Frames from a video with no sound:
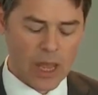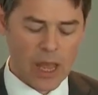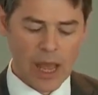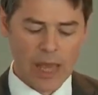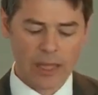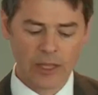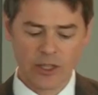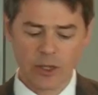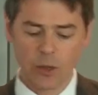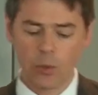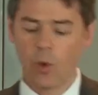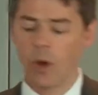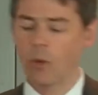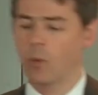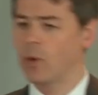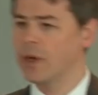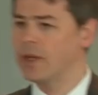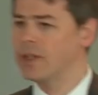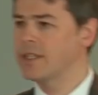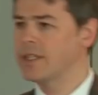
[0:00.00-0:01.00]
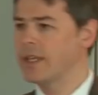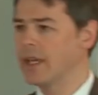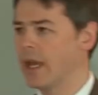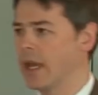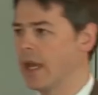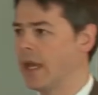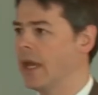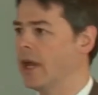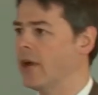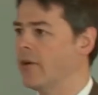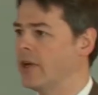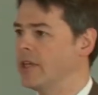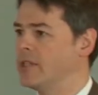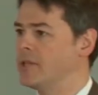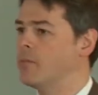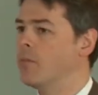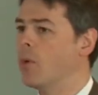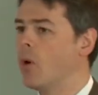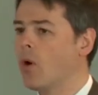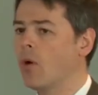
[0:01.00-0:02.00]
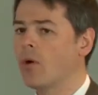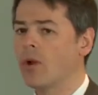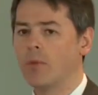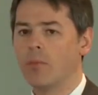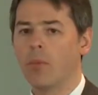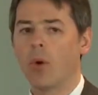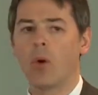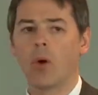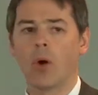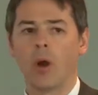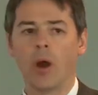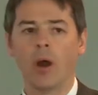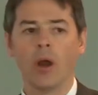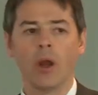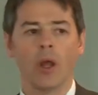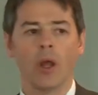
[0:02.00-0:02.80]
And so what we're seeing here is more and more